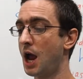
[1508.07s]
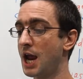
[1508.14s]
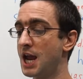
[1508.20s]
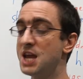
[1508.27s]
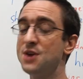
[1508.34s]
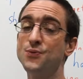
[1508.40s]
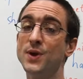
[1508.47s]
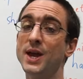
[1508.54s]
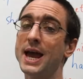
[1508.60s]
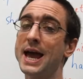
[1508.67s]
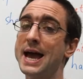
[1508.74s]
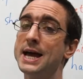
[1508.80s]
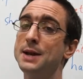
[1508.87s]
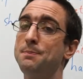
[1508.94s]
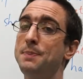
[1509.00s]
If it
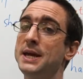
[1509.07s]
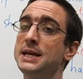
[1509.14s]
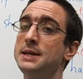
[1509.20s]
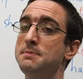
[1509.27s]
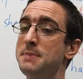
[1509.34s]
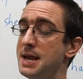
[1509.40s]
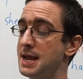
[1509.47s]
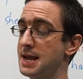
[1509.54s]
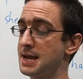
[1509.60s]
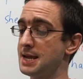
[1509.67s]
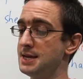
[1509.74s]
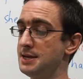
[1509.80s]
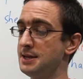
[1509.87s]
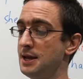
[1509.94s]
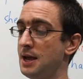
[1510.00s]
had been
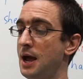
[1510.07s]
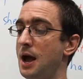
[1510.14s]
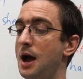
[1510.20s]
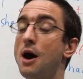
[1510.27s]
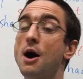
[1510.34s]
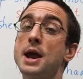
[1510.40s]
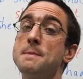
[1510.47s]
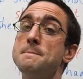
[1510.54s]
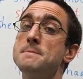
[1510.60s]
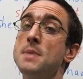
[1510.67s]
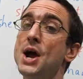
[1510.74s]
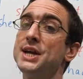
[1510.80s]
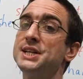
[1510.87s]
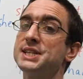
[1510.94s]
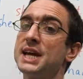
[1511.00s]
me, I
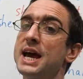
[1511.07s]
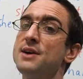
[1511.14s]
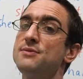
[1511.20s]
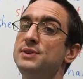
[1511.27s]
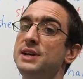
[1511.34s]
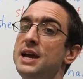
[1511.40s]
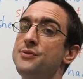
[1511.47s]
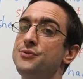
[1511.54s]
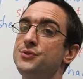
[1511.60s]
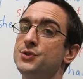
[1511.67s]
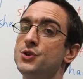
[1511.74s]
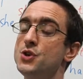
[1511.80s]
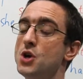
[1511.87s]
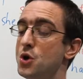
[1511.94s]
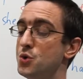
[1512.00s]
might have left
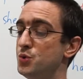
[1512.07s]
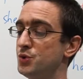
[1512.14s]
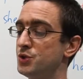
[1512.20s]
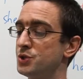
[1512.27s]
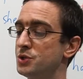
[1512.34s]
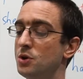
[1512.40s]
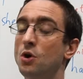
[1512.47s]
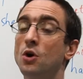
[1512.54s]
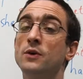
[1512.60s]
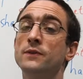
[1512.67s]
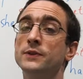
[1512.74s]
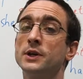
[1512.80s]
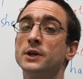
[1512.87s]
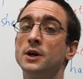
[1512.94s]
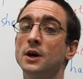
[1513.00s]
a note on
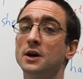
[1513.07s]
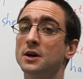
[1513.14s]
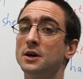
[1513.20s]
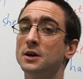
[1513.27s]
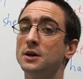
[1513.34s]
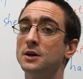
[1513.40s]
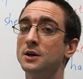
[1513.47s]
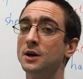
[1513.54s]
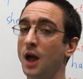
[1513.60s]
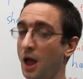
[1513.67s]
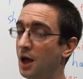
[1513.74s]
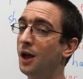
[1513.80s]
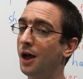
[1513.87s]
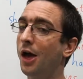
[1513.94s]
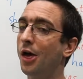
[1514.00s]
the car.
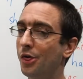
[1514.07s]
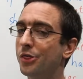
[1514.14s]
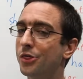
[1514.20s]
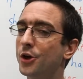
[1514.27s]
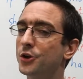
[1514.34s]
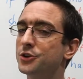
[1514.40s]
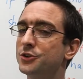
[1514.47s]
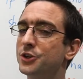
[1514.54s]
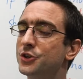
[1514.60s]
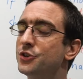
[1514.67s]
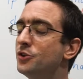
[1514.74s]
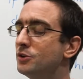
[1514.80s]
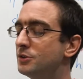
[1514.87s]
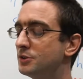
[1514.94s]
Third conditional.